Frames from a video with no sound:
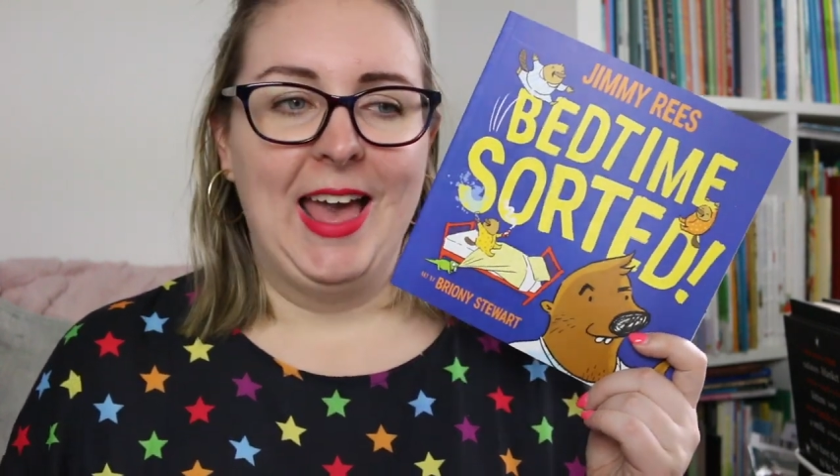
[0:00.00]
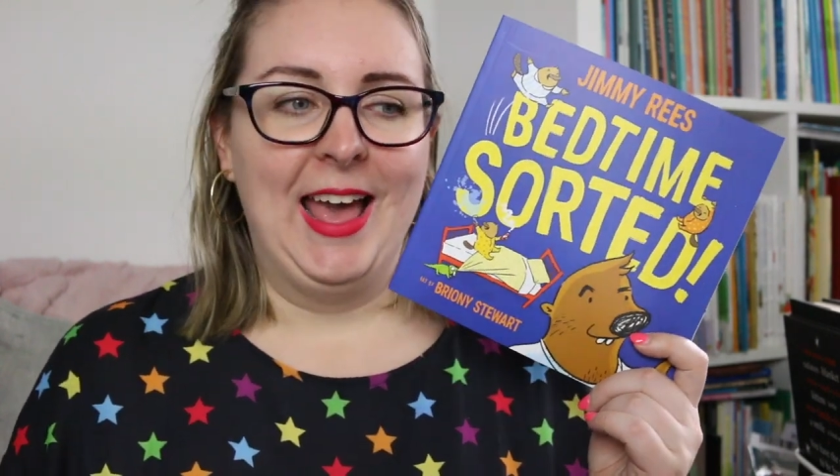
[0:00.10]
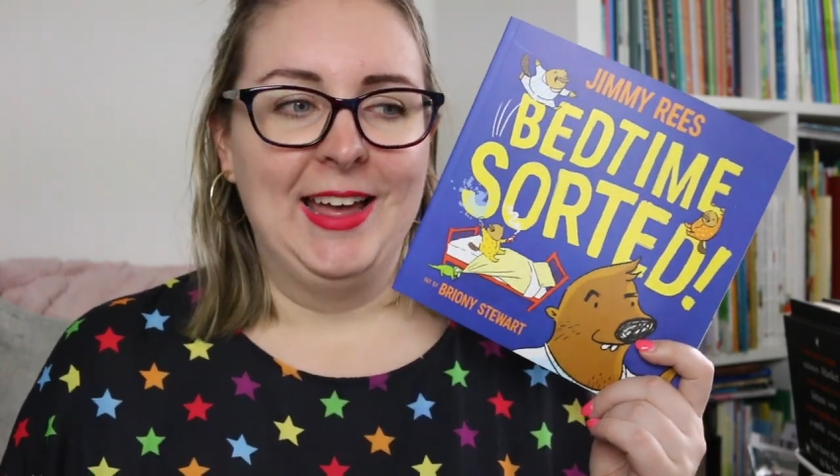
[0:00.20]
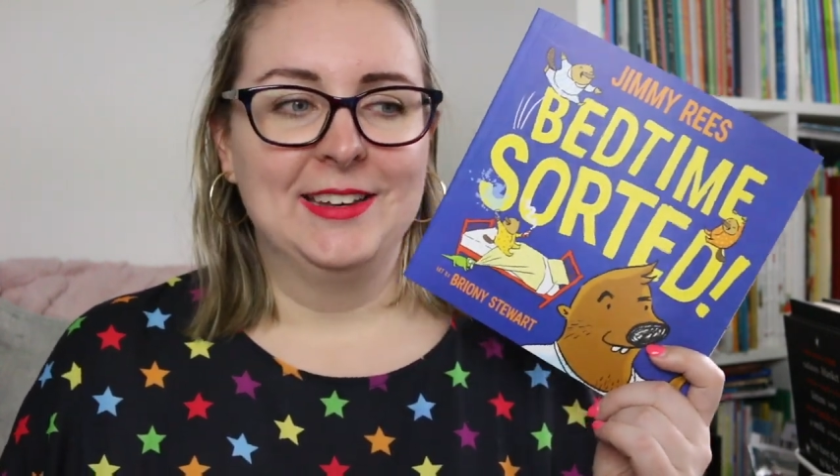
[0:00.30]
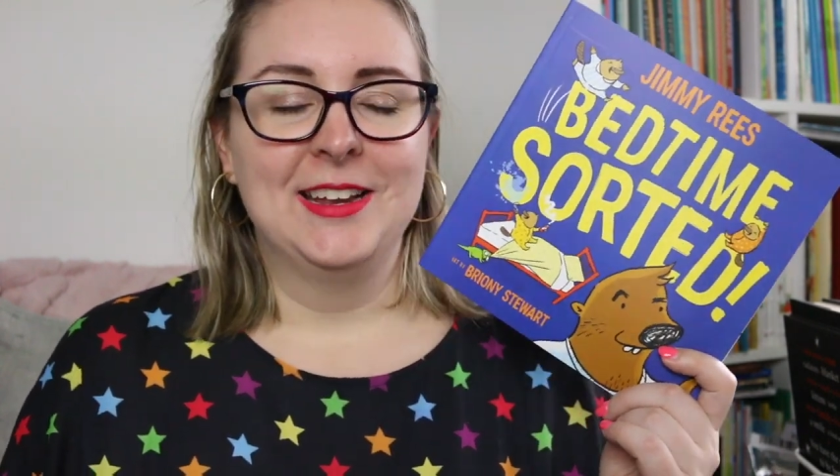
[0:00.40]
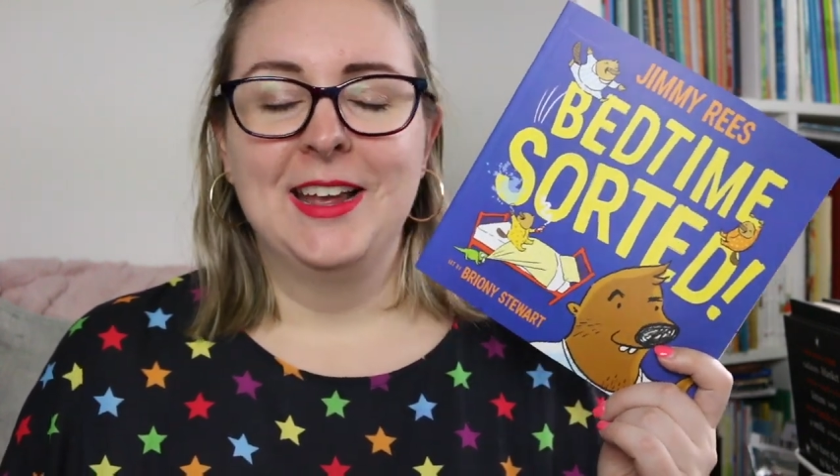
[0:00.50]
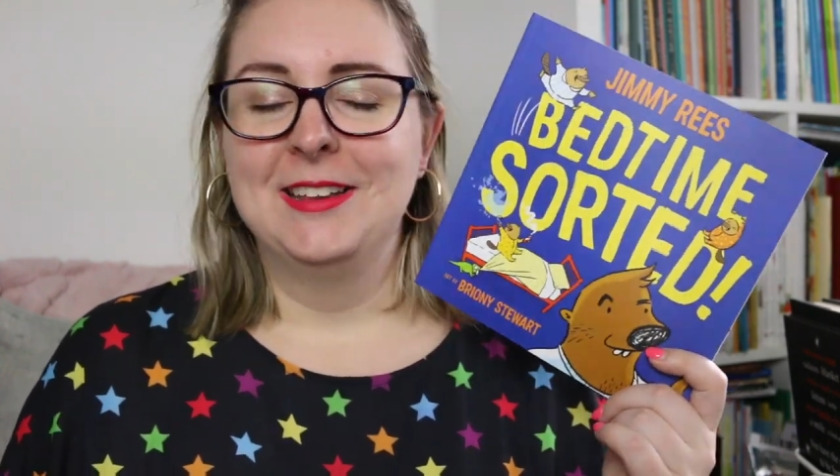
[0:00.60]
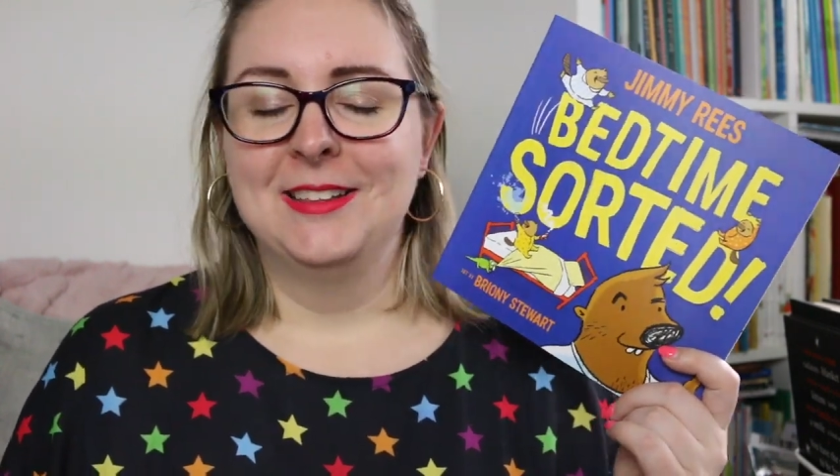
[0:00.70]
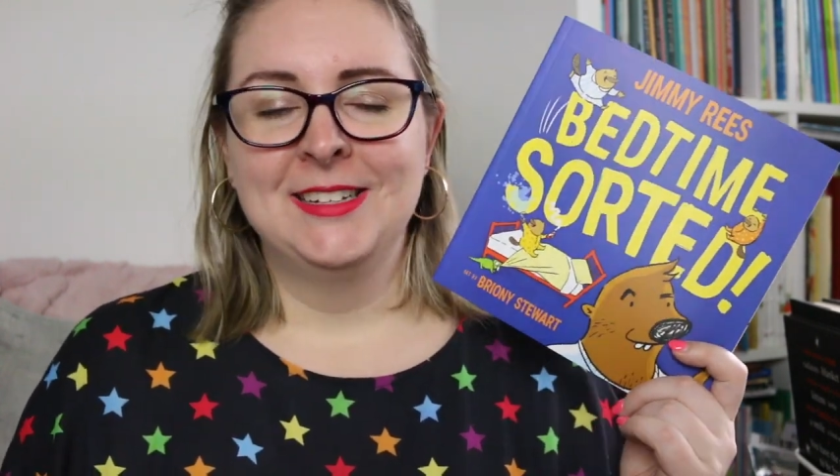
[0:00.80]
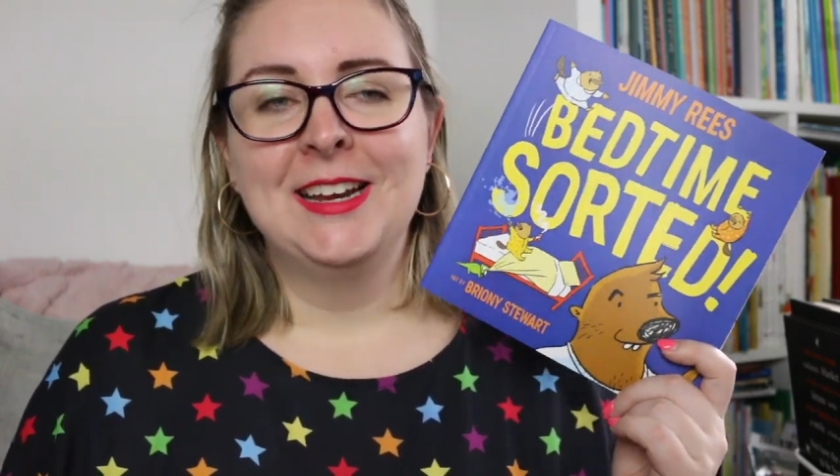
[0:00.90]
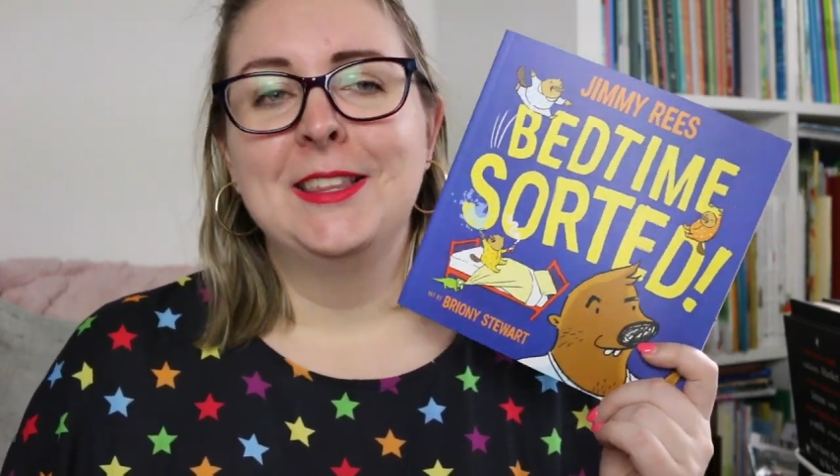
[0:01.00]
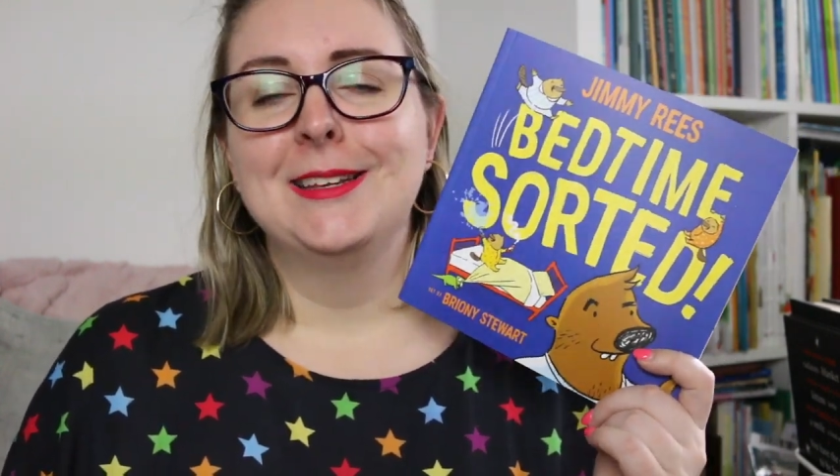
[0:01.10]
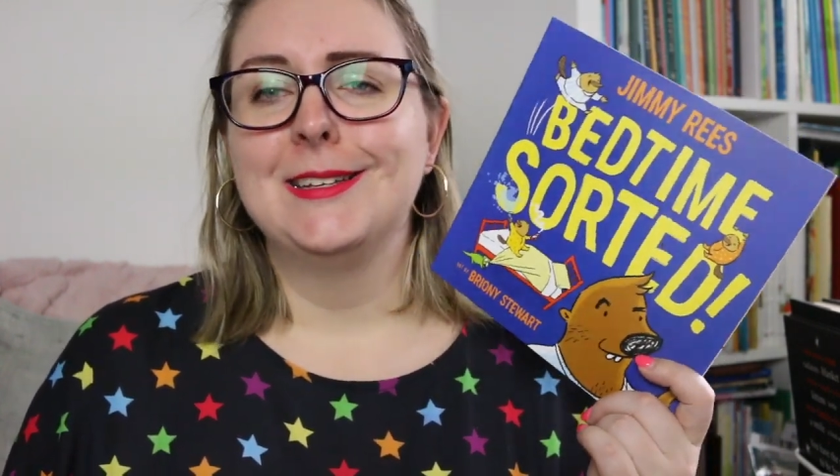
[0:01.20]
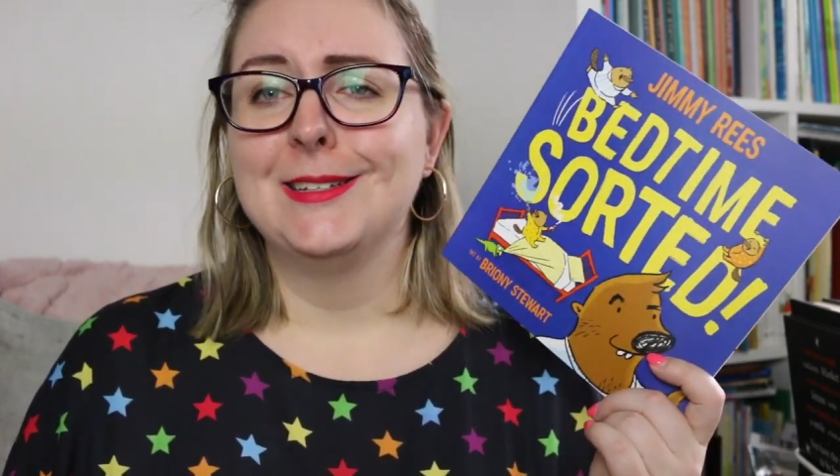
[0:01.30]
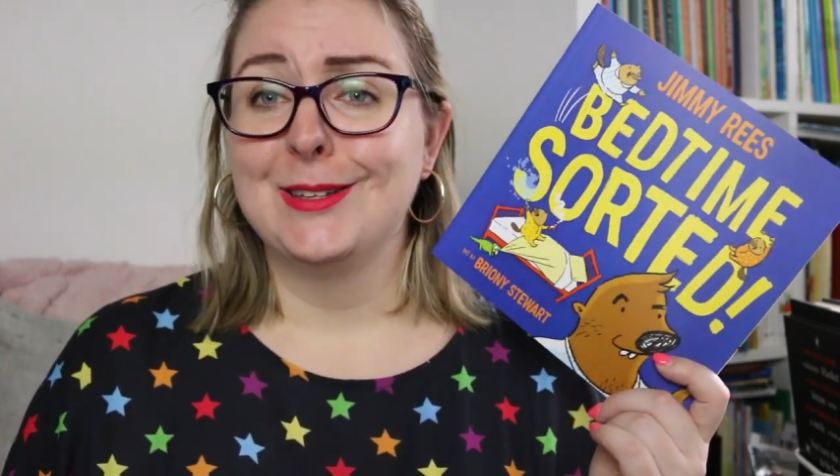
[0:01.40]
and dad
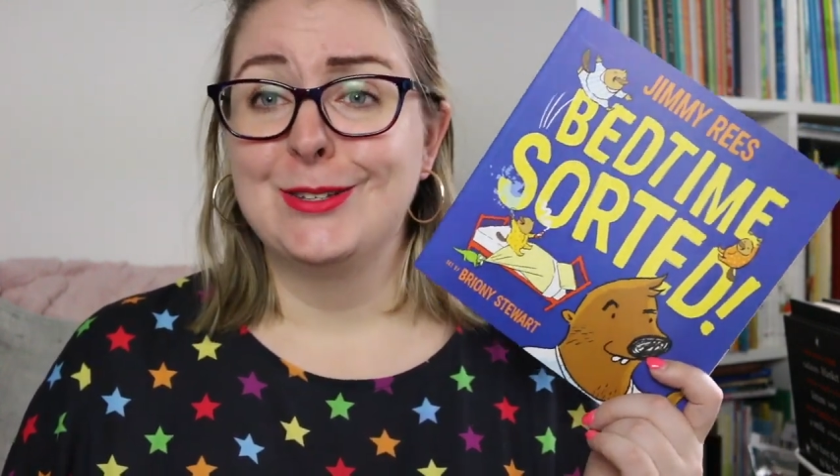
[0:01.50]
thinks he's